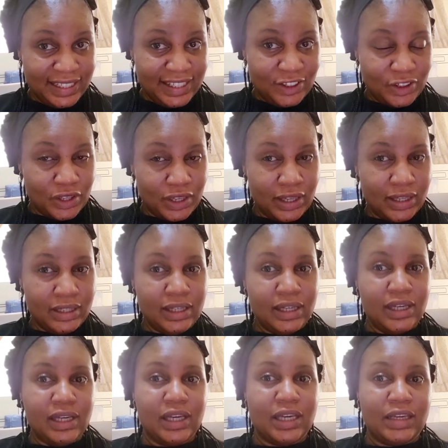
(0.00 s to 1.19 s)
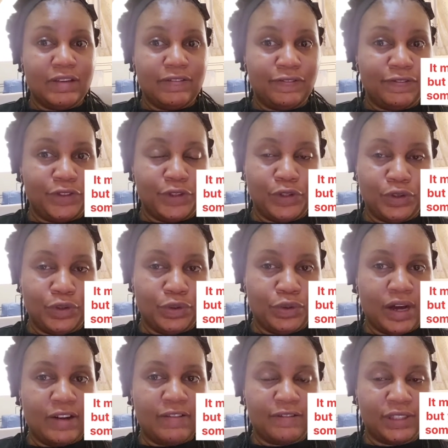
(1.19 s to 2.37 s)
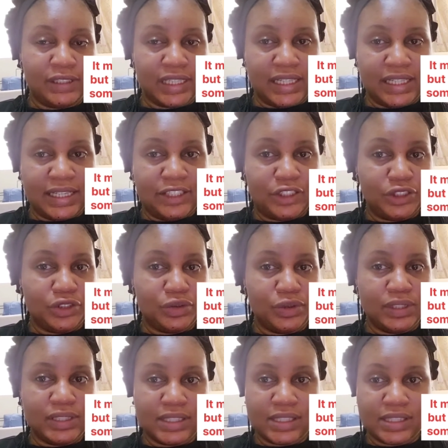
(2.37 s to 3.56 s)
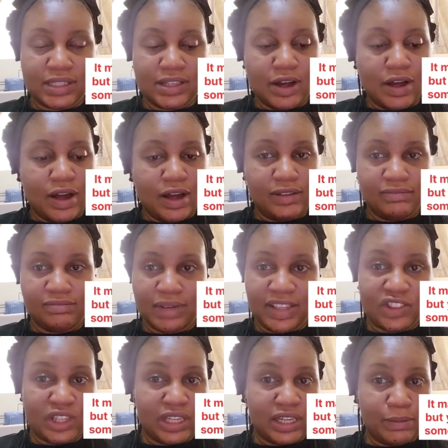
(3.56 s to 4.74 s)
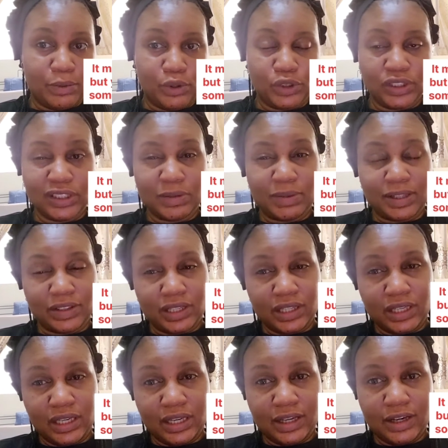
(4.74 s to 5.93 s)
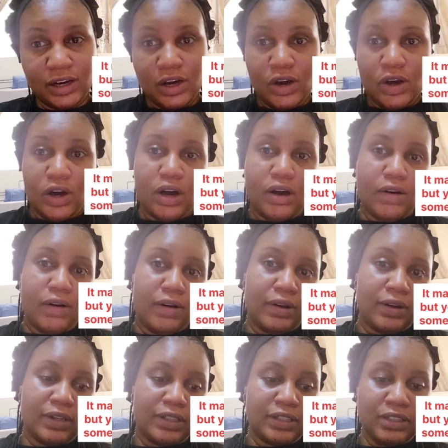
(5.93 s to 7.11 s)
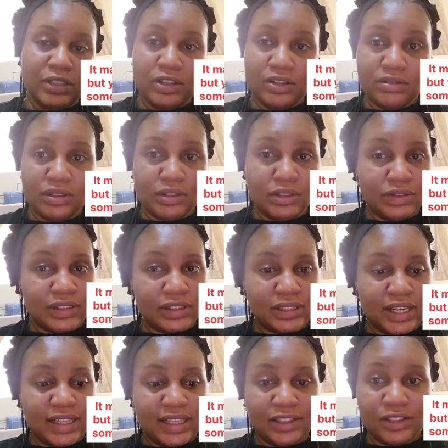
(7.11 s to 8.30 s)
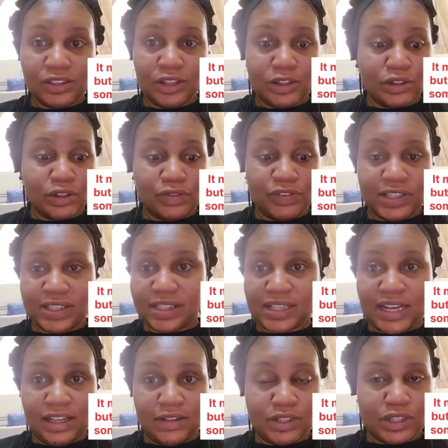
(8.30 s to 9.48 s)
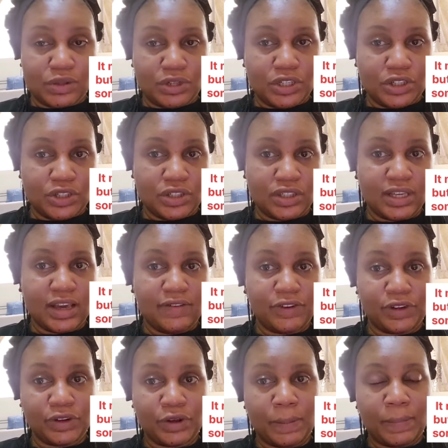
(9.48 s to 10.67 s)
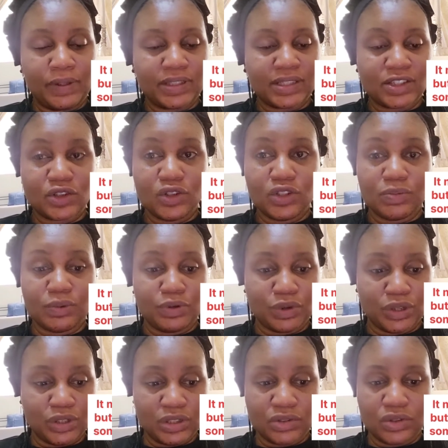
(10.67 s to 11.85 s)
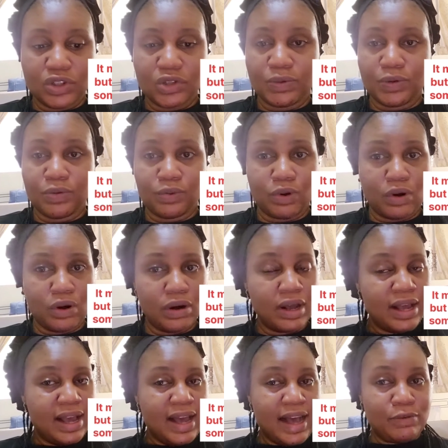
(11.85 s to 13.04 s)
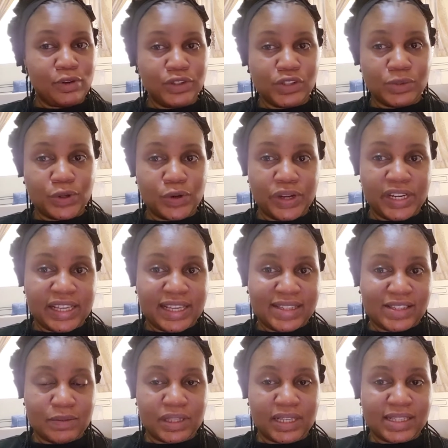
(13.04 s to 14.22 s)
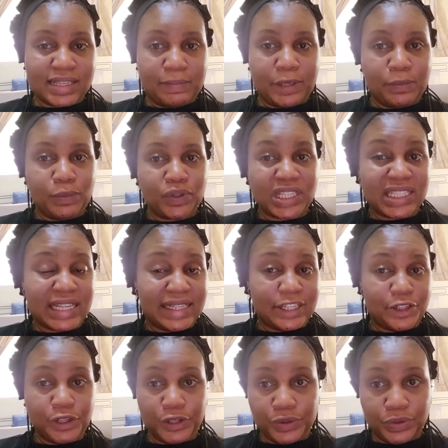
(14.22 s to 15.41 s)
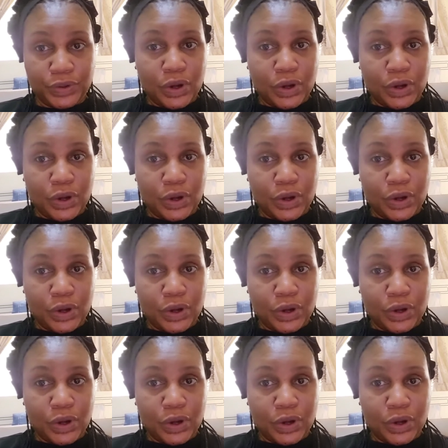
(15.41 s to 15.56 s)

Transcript: okay? If you have decided that, you know what, this is not my thing, abortion is not my thing, or you decided you're not going to face this kind of situation ever, but it's going to be real, it's going to be raw. I'm going to be going against some things that people think that they knew,